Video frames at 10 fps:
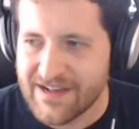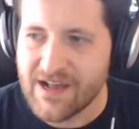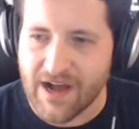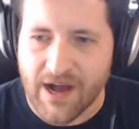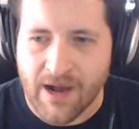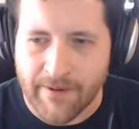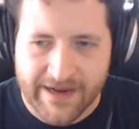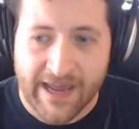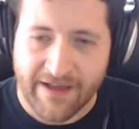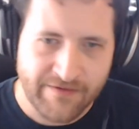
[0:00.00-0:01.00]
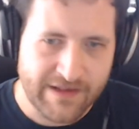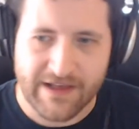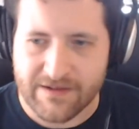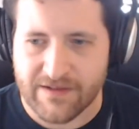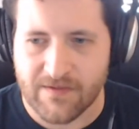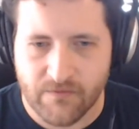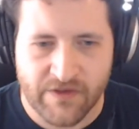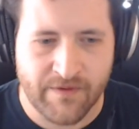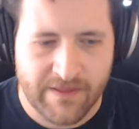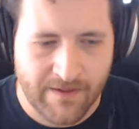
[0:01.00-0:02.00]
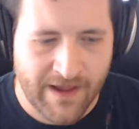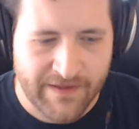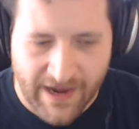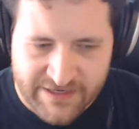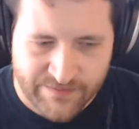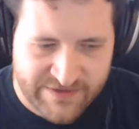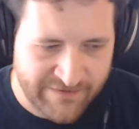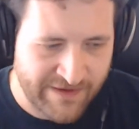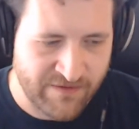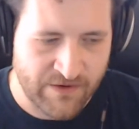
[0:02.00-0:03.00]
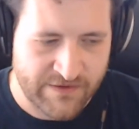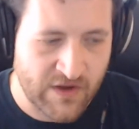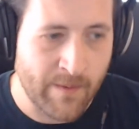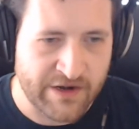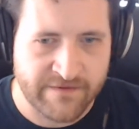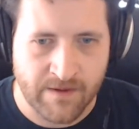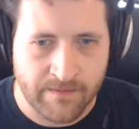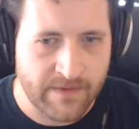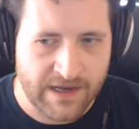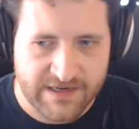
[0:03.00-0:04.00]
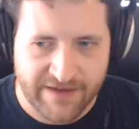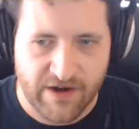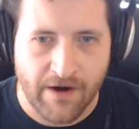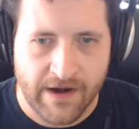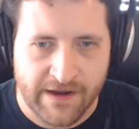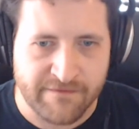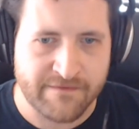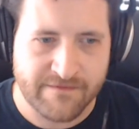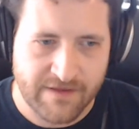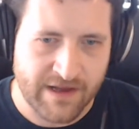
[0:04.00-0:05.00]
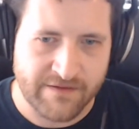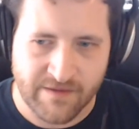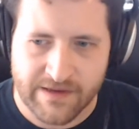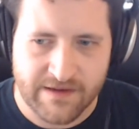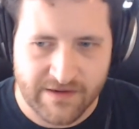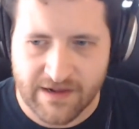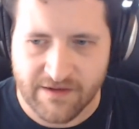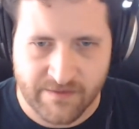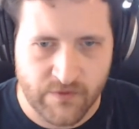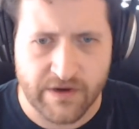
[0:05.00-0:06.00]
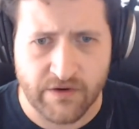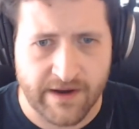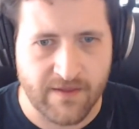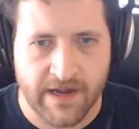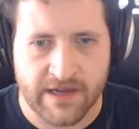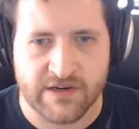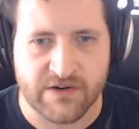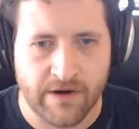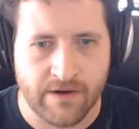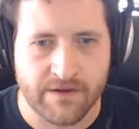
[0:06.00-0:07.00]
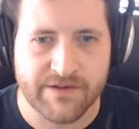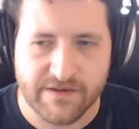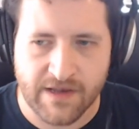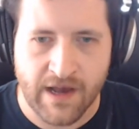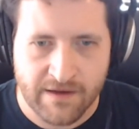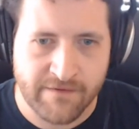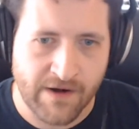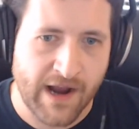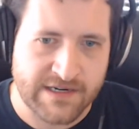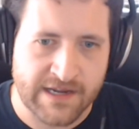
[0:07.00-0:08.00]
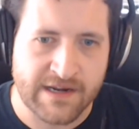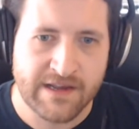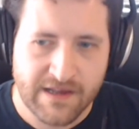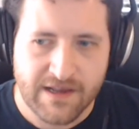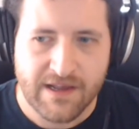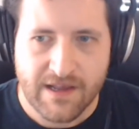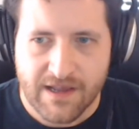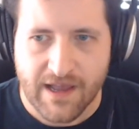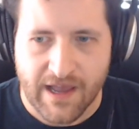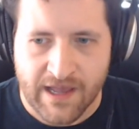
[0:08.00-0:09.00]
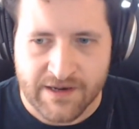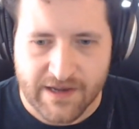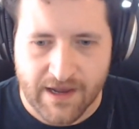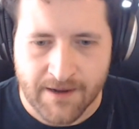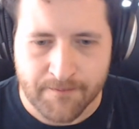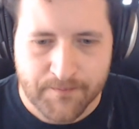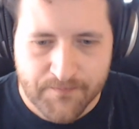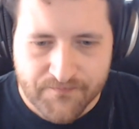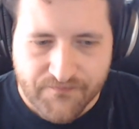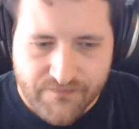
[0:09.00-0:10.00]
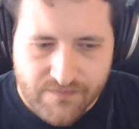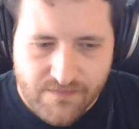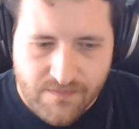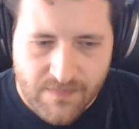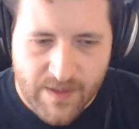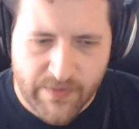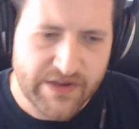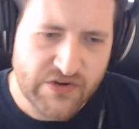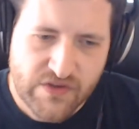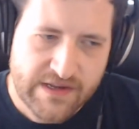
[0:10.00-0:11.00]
again, with a lot of the Octane stuff, I've learned so much from David Ariev. So he has some really great lighting tutorials for Octane, and but usually,